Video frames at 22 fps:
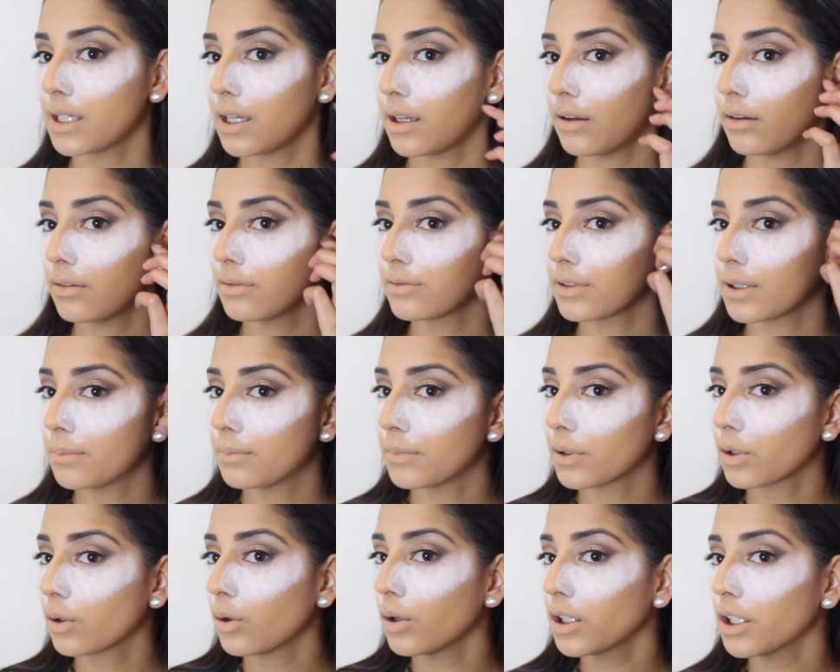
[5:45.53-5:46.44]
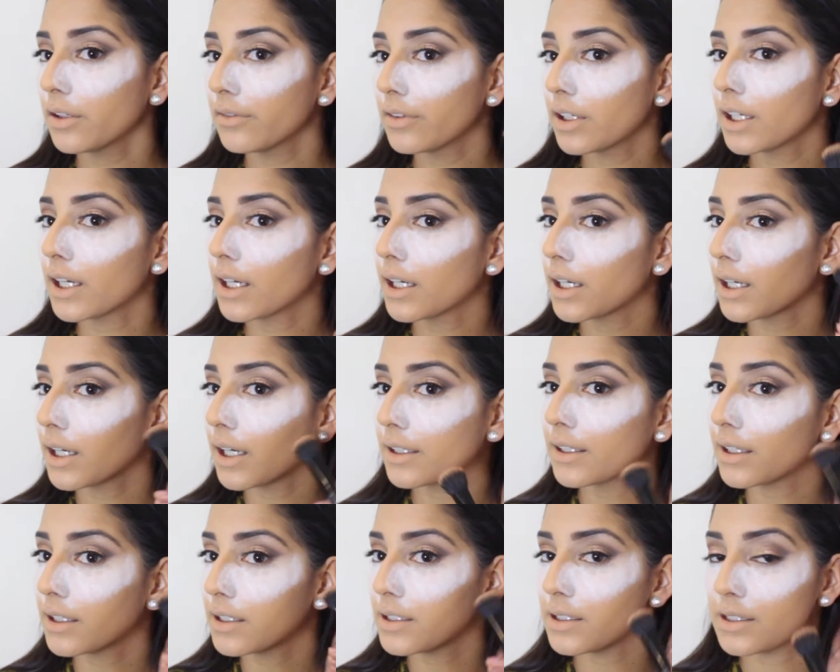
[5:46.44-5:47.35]
it from the corner of your ear
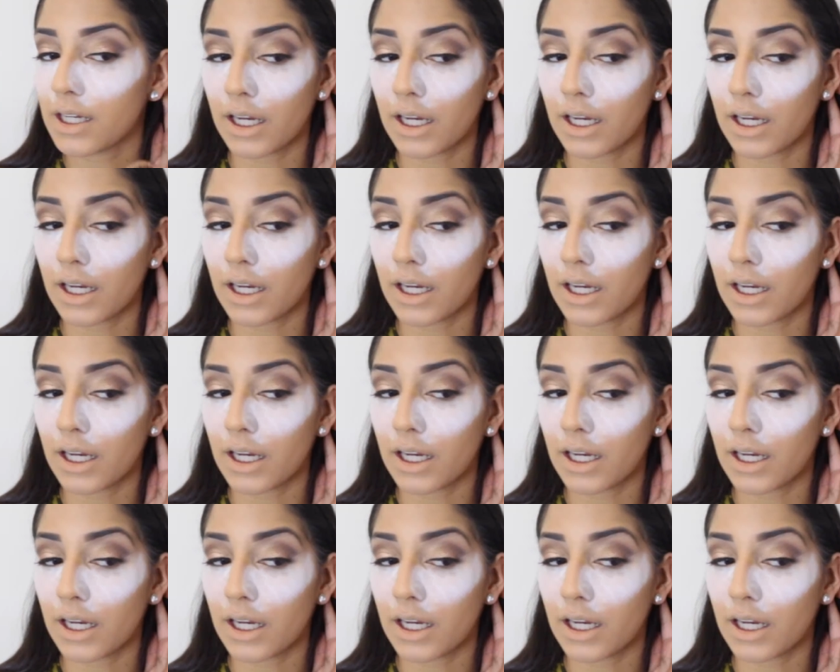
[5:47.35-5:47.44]
and then